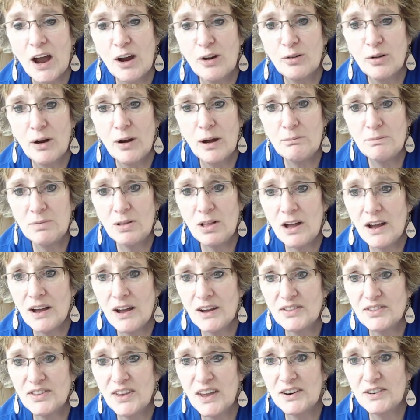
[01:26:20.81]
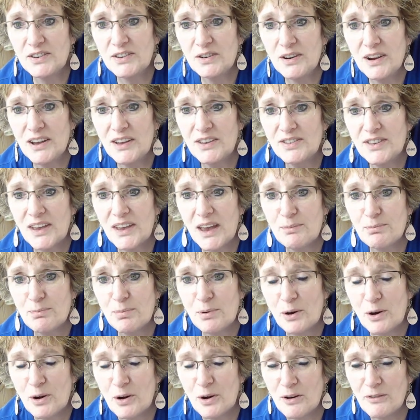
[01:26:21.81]
A crumb block center is a
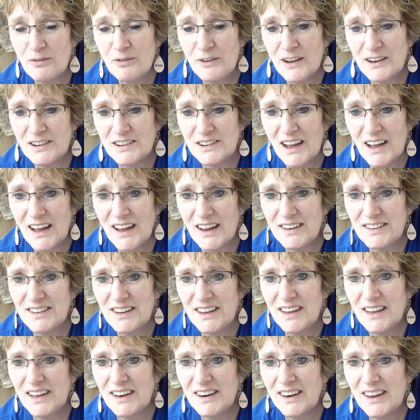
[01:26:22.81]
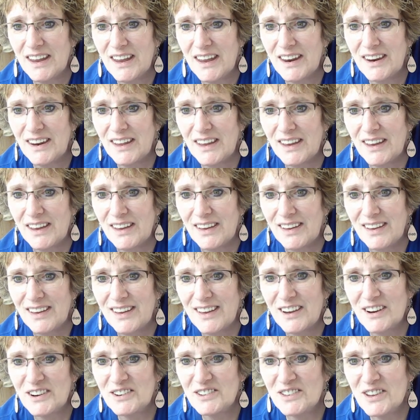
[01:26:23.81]
perfect idea, Nanny.
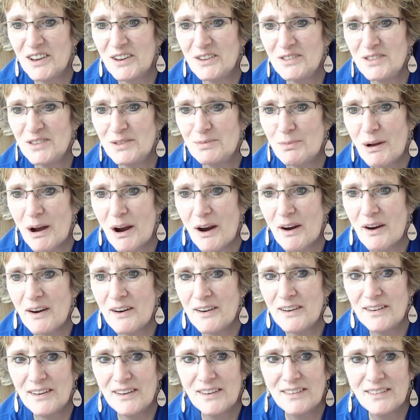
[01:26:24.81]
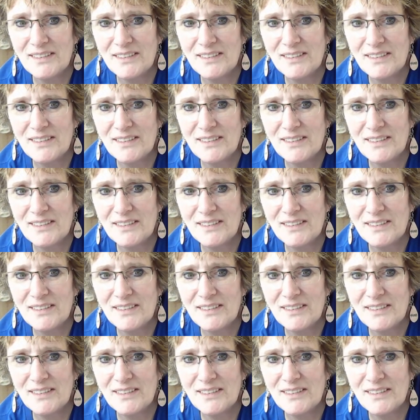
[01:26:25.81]
You're so smart.